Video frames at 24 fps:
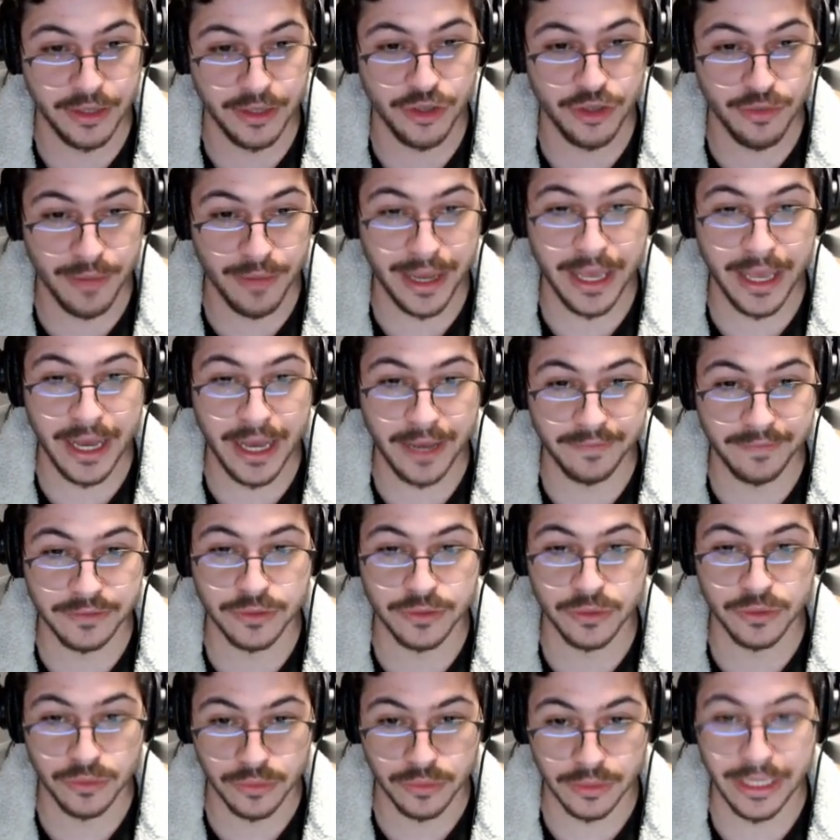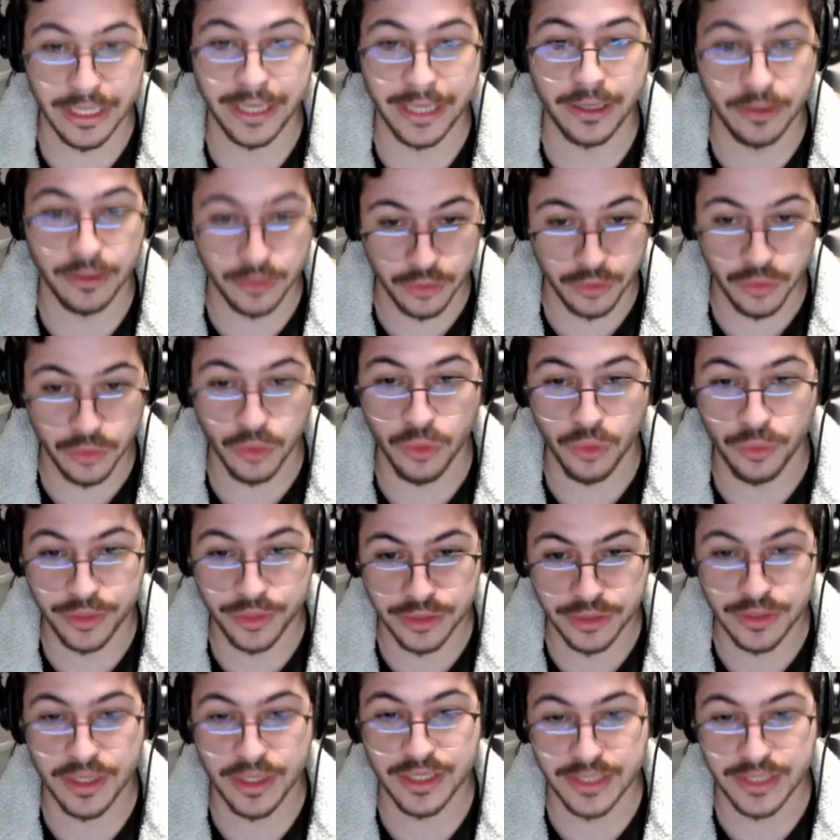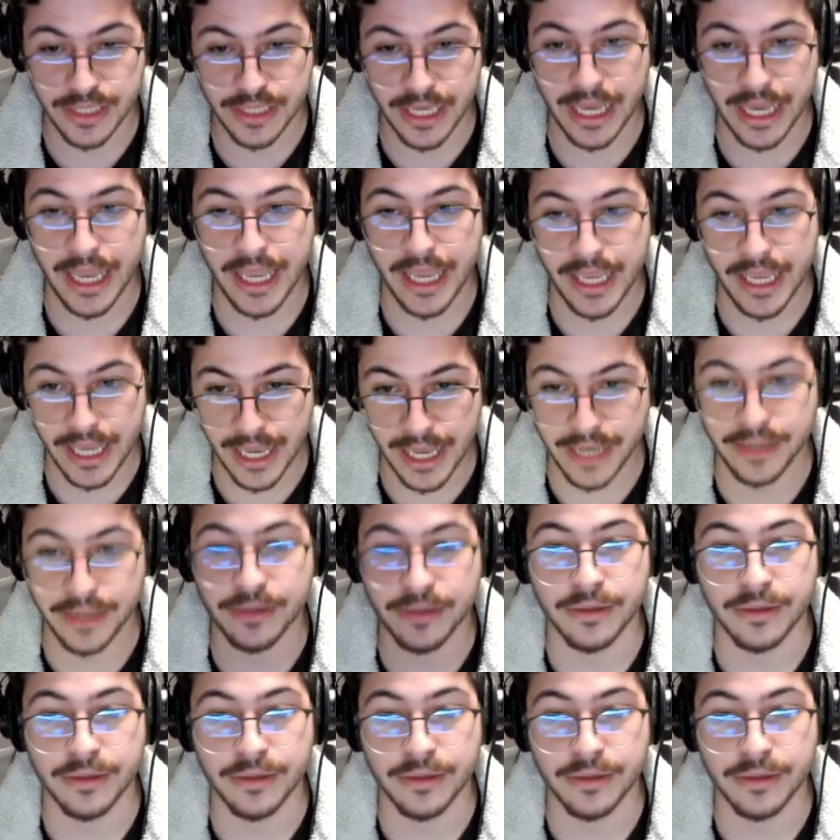you might have to like go into the SDK